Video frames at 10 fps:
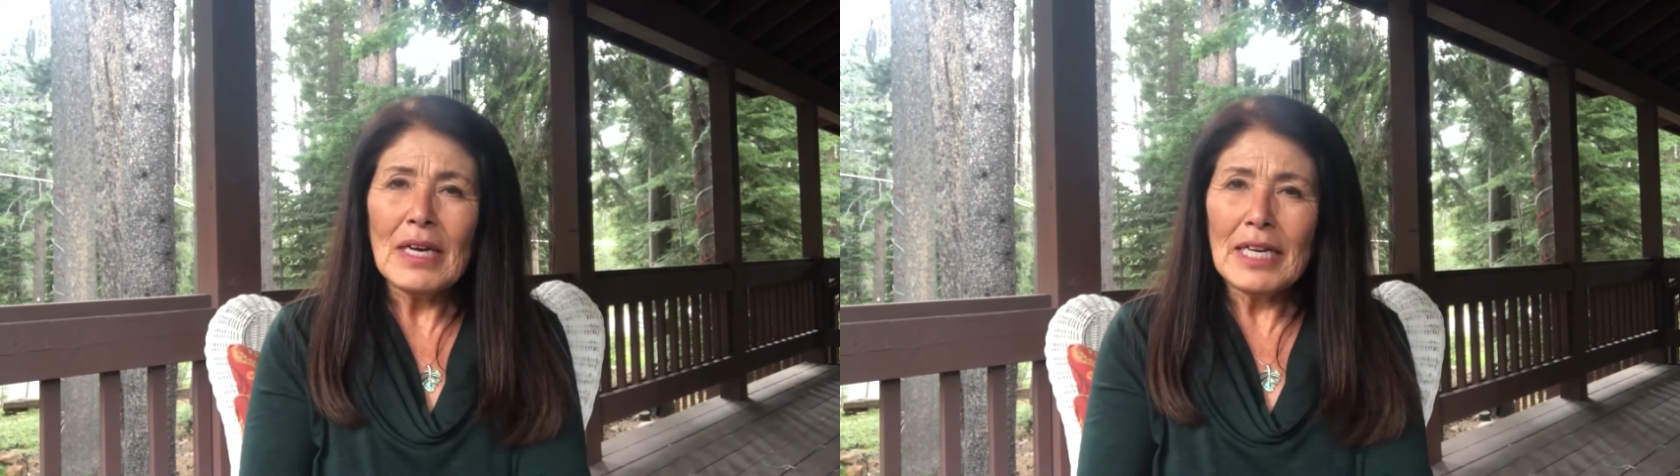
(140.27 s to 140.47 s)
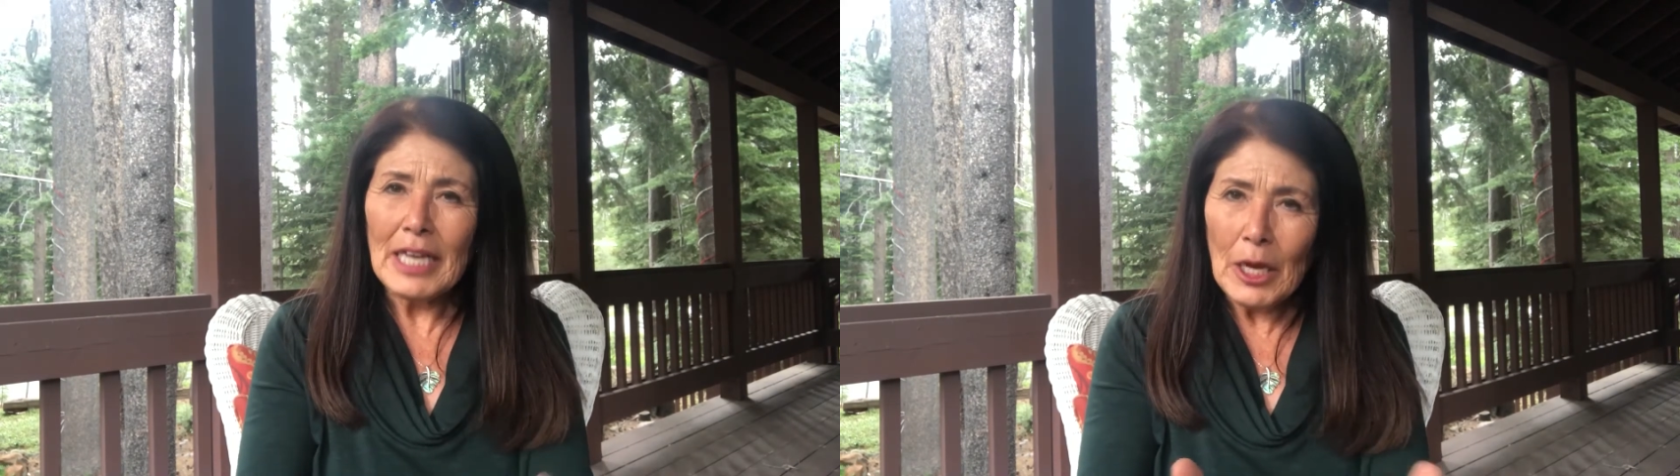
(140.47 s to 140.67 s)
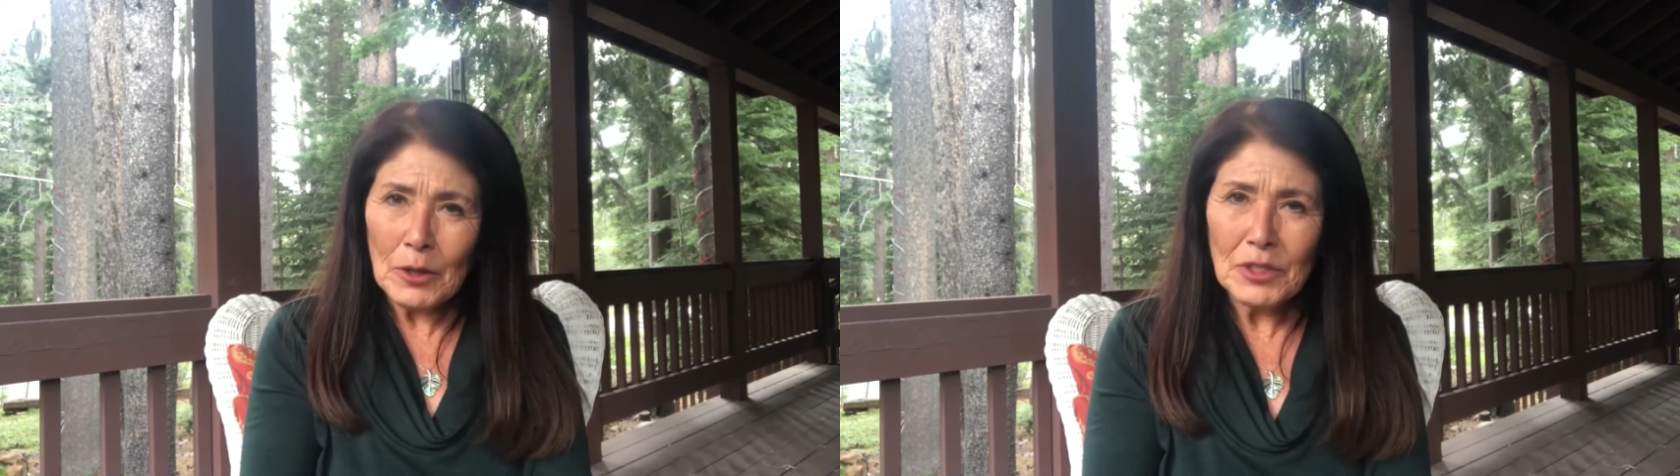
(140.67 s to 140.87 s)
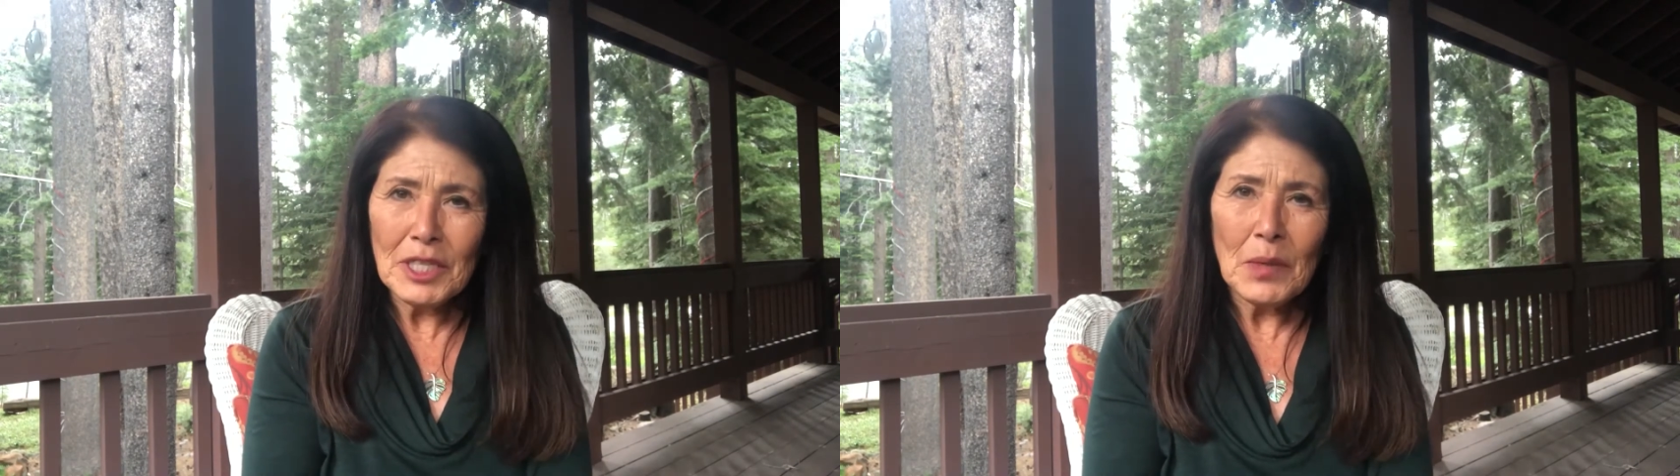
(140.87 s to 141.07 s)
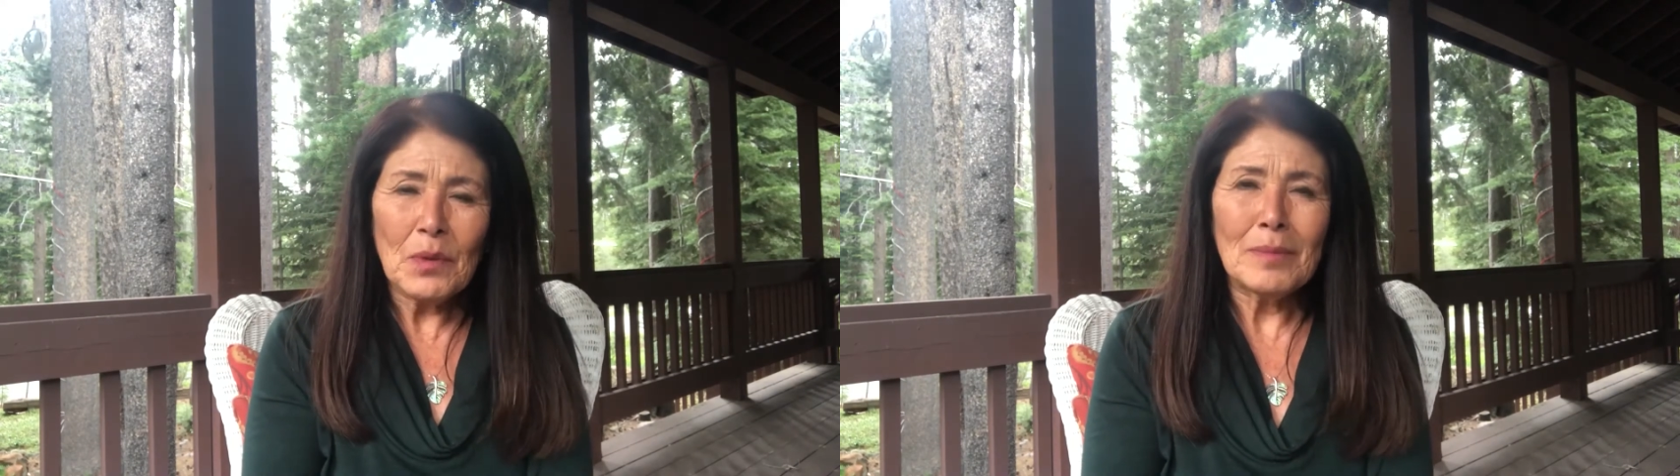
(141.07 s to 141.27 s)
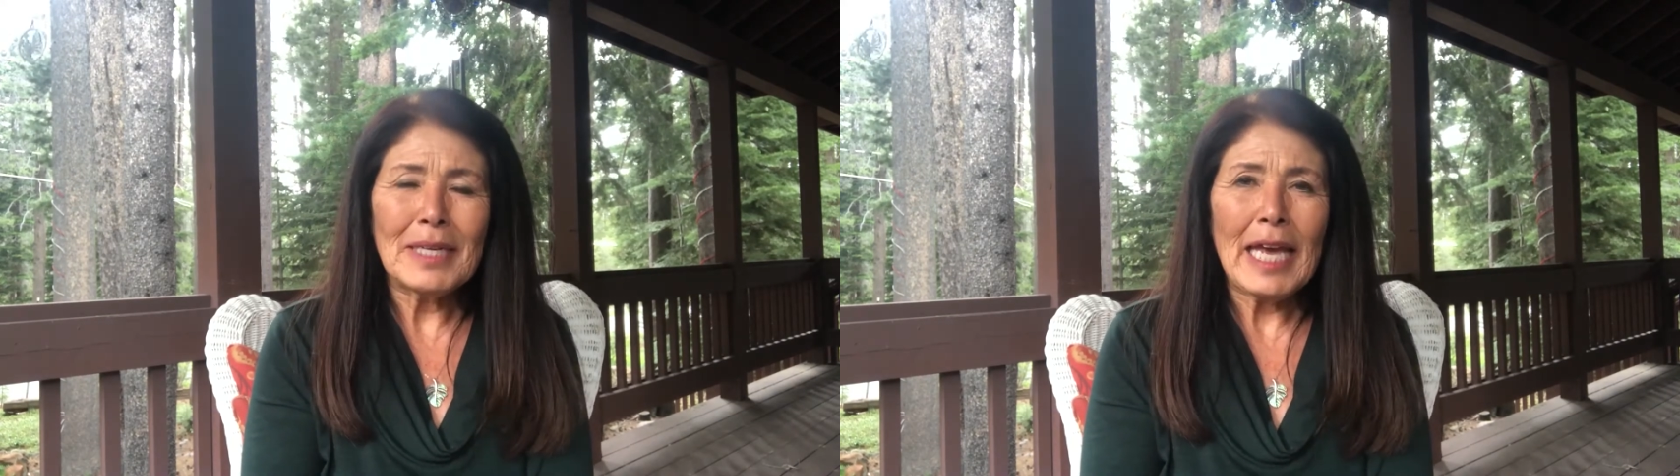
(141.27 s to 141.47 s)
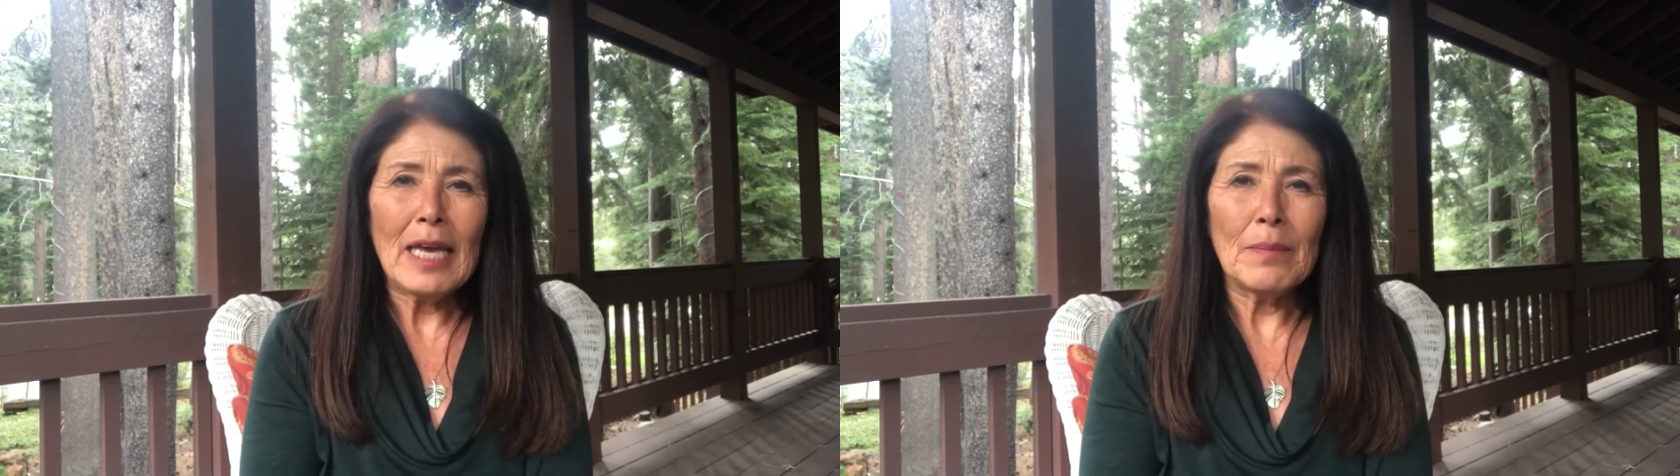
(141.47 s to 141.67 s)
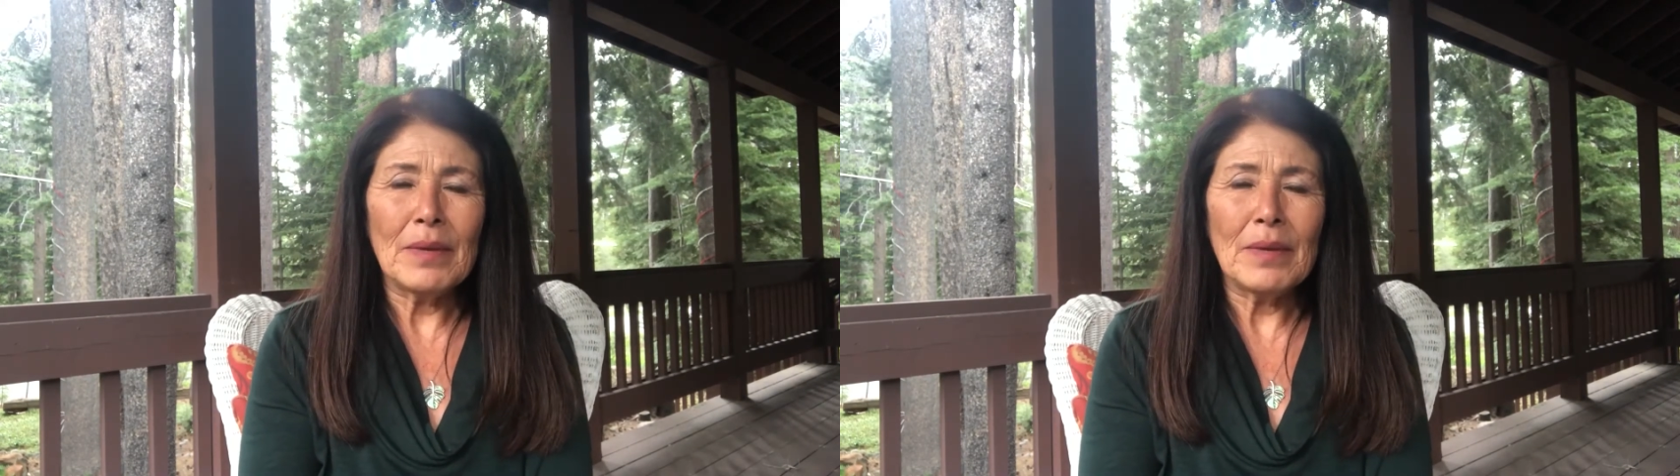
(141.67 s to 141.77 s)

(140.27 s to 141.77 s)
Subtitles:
an elderly woman came